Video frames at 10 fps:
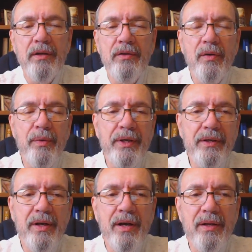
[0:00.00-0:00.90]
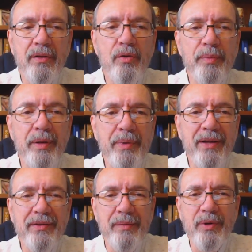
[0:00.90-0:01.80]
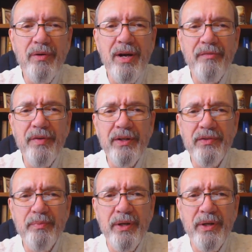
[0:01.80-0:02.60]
knowing a little bit about demographics,